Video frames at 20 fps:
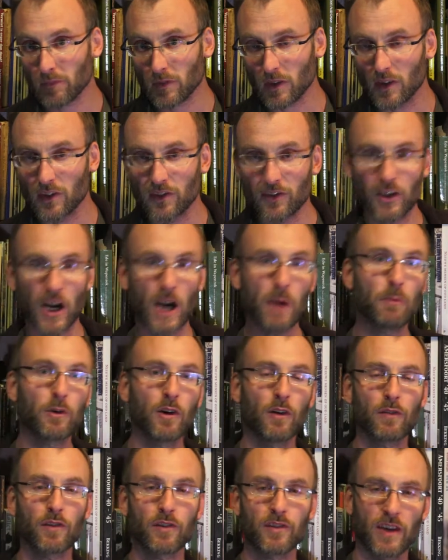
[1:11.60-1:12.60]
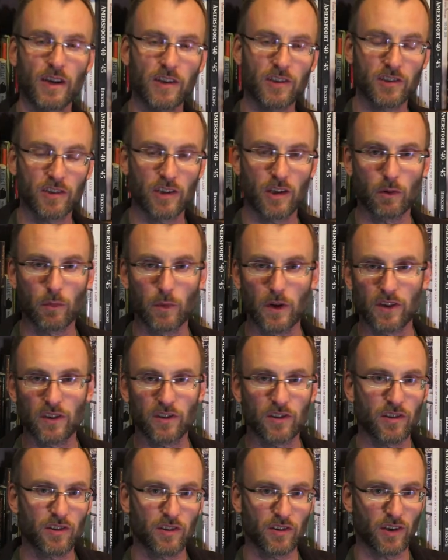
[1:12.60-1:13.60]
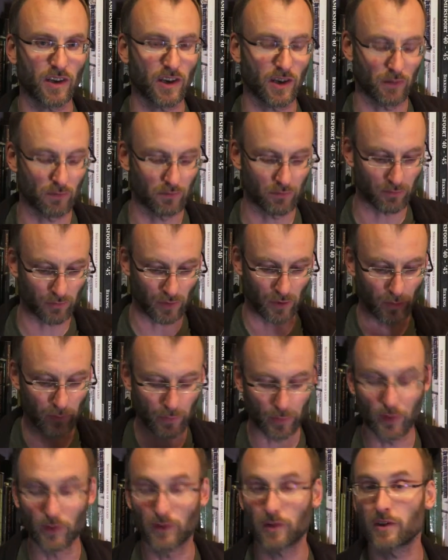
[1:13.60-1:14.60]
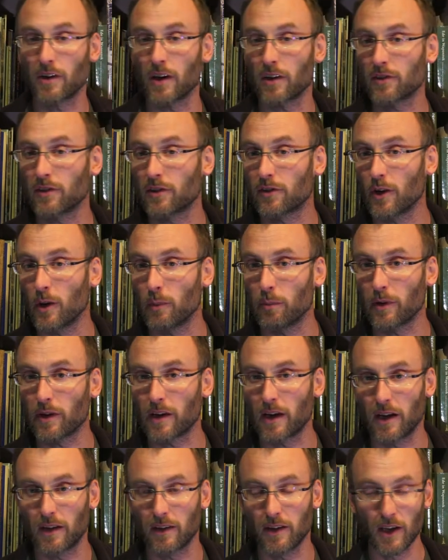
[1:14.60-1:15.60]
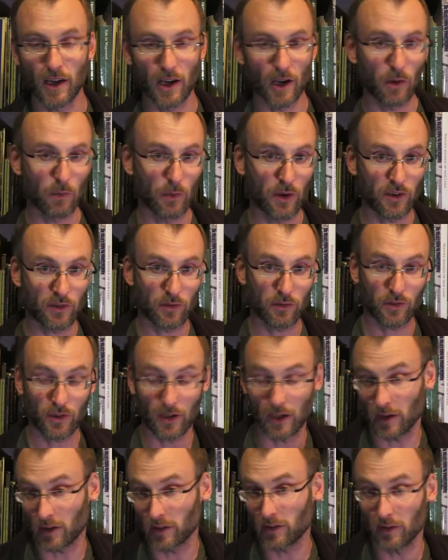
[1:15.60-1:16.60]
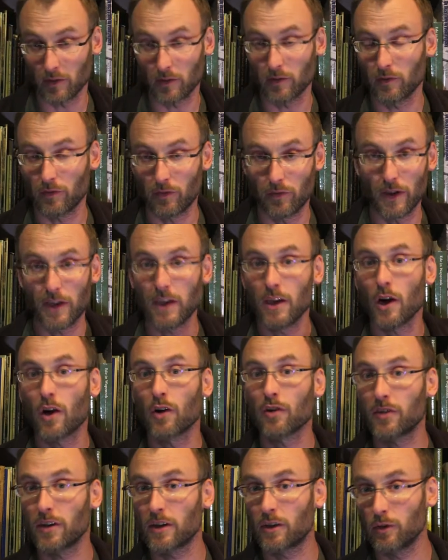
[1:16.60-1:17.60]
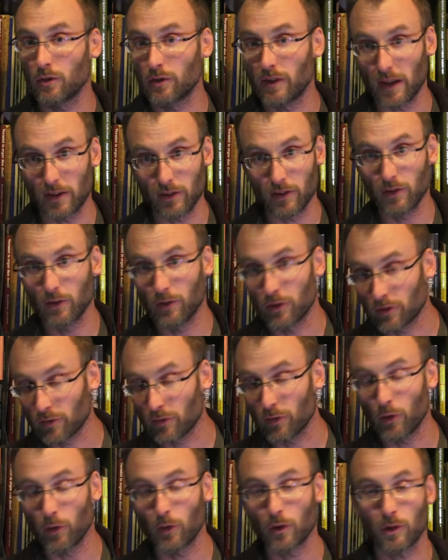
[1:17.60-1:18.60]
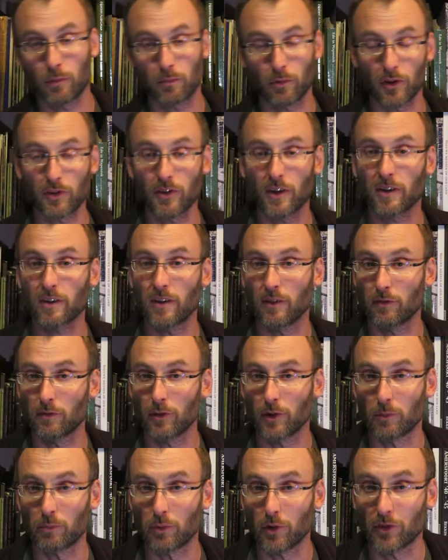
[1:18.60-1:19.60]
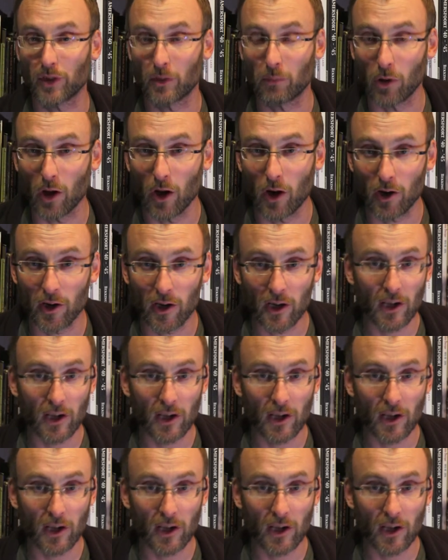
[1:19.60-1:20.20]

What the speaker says: Skype conversation in which we would discuss the topic and which video she could then use for the project and for the project blog.